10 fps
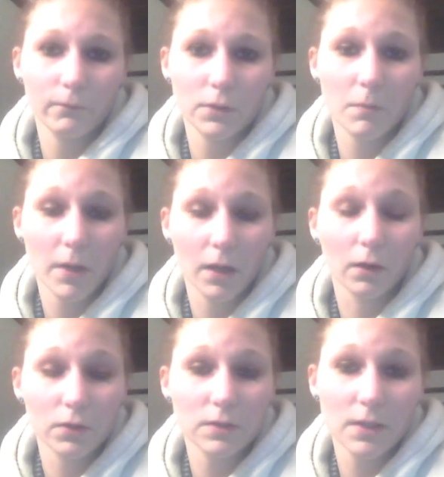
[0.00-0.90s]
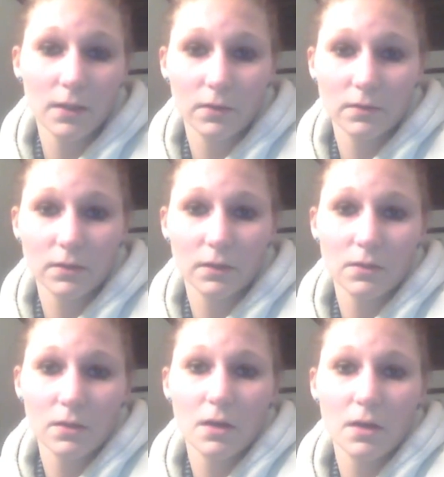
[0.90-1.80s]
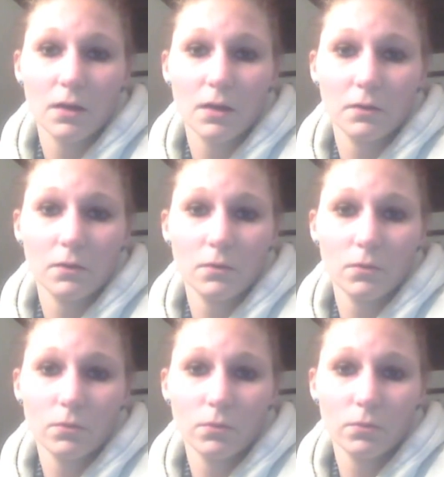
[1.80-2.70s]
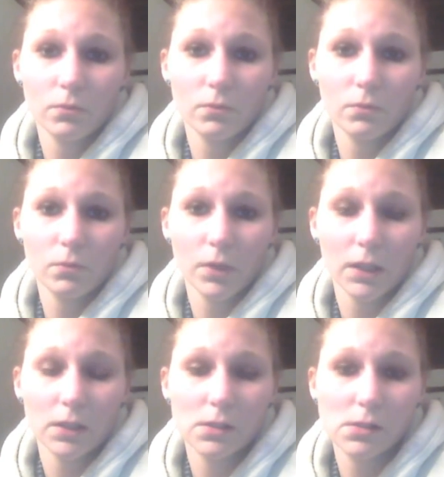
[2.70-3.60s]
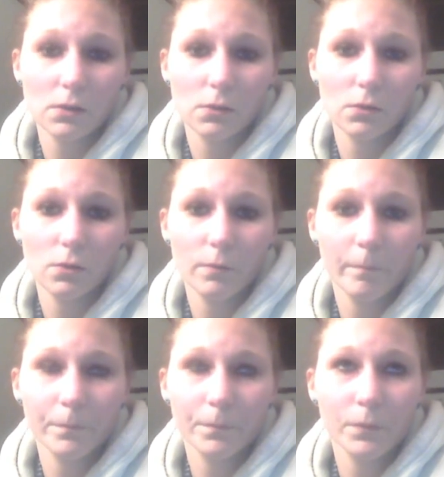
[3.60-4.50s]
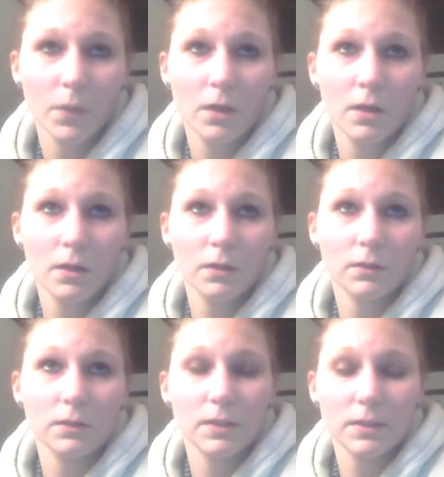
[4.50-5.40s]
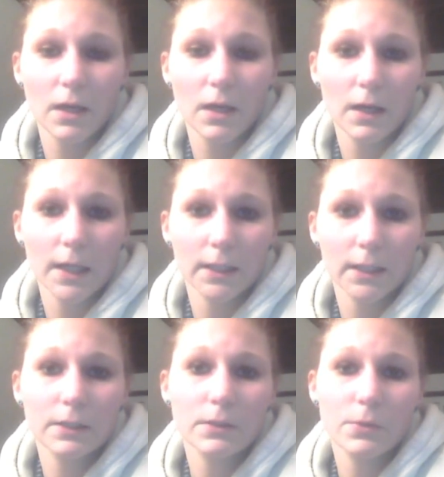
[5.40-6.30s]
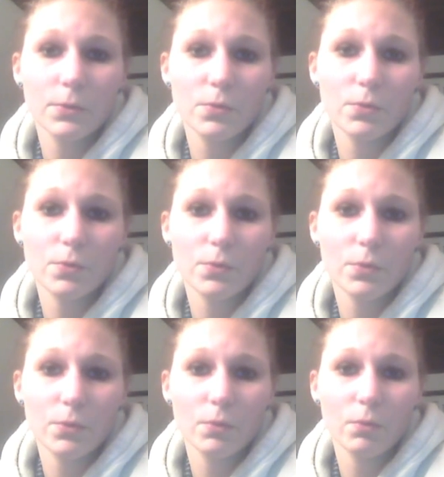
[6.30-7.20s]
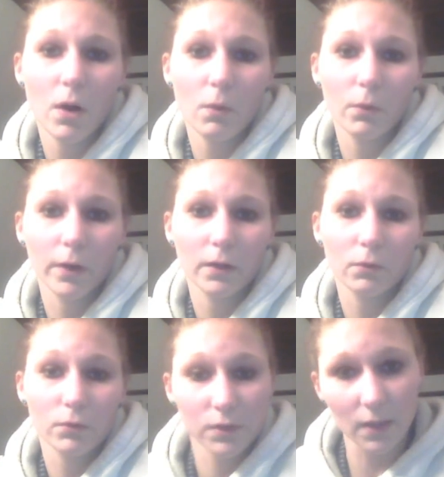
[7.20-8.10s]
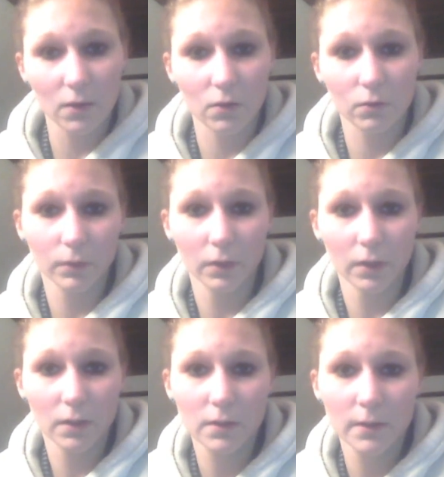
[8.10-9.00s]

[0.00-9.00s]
to make a recycling center, and we need to decide what we're going to recycle, really.